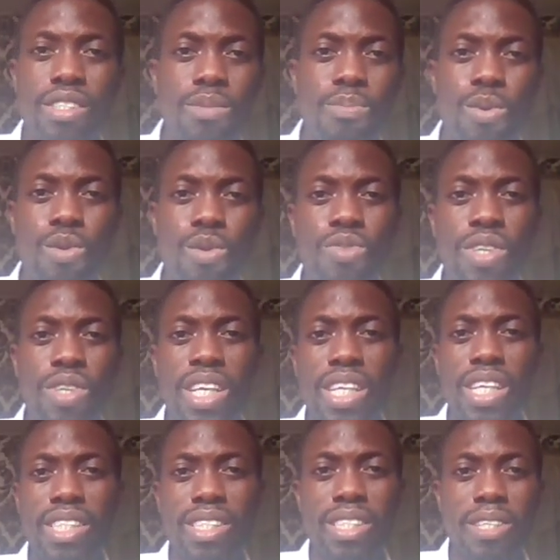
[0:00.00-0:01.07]

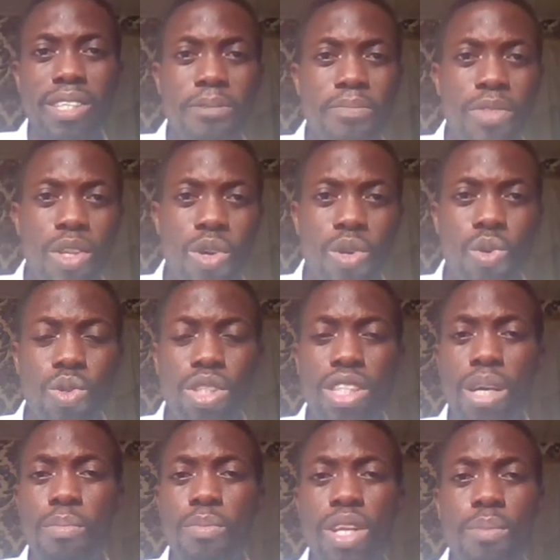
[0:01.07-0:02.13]
prophets, all those
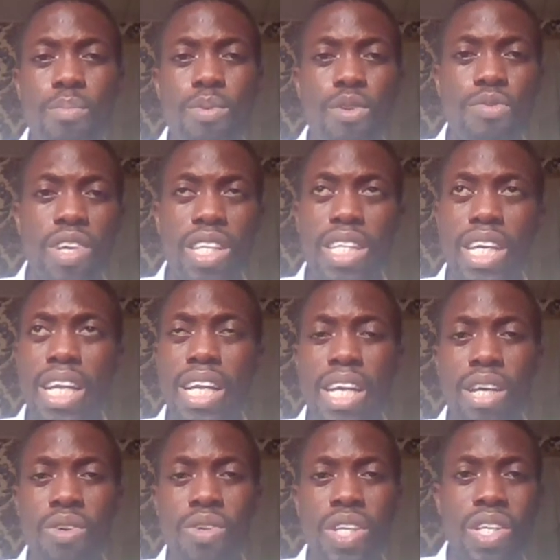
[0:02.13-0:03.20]
demonic prophets
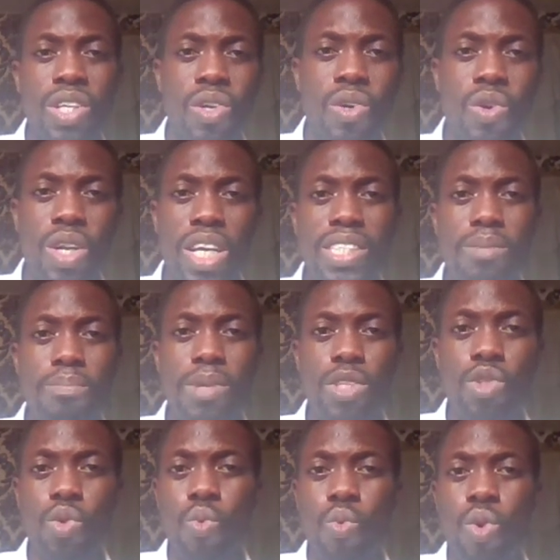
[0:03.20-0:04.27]
that are connecting men
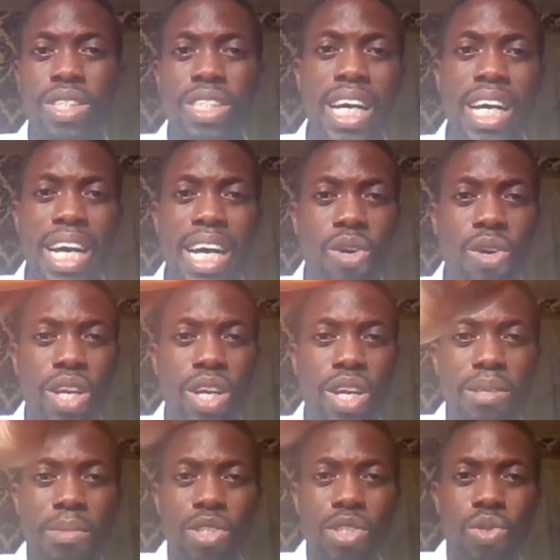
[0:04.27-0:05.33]
to water,
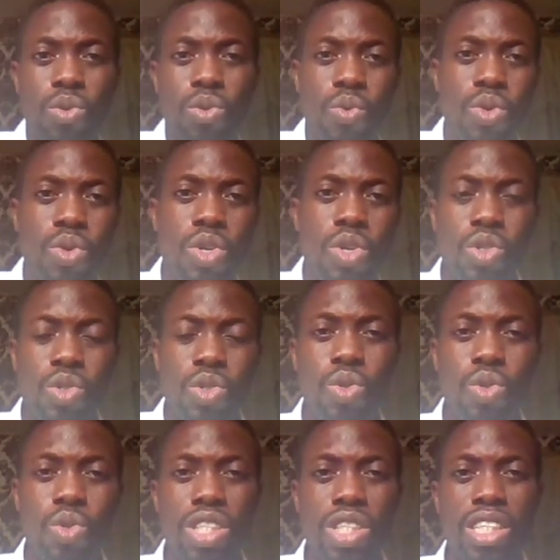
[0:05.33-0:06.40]
connecting men to... So
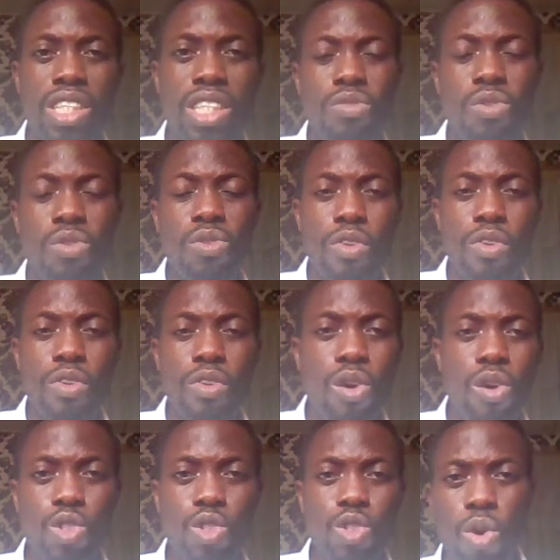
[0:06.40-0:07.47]
the devil prefer
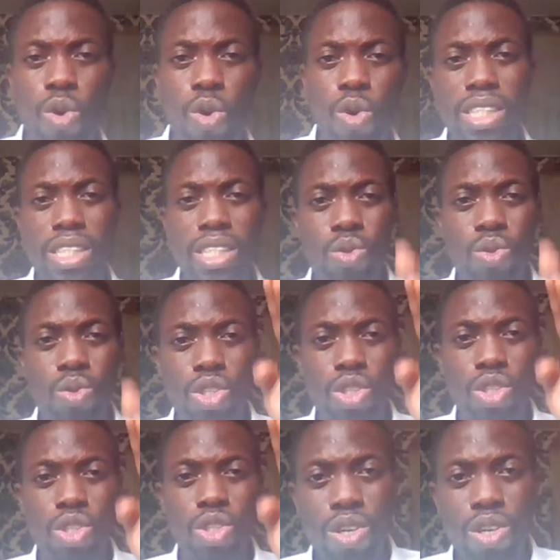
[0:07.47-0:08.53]
us to be connected to the
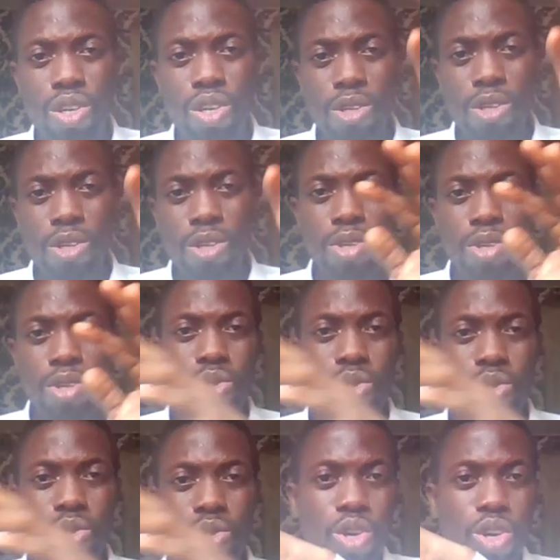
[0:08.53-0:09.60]
sun, praying
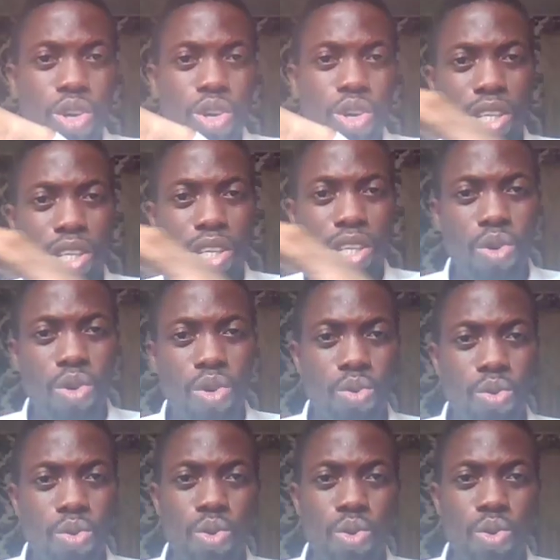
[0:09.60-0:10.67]
to all
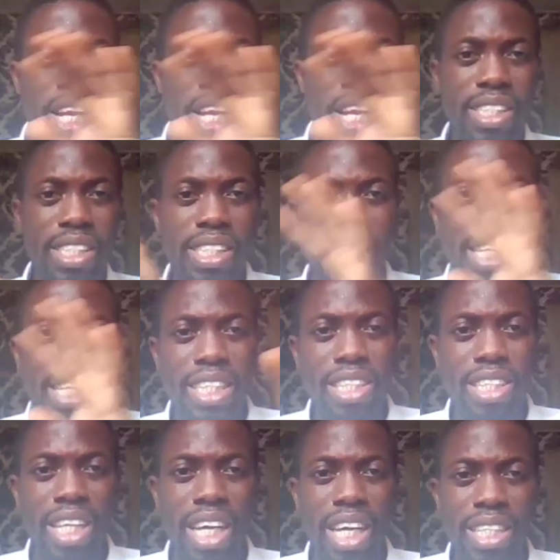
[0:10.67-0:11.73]
those useless things
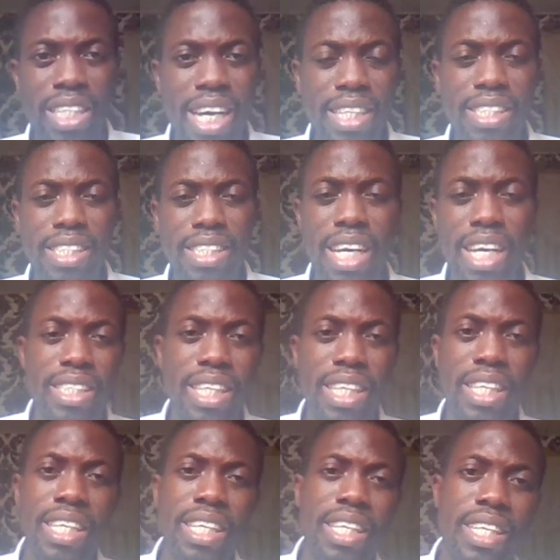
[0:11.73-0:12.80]
that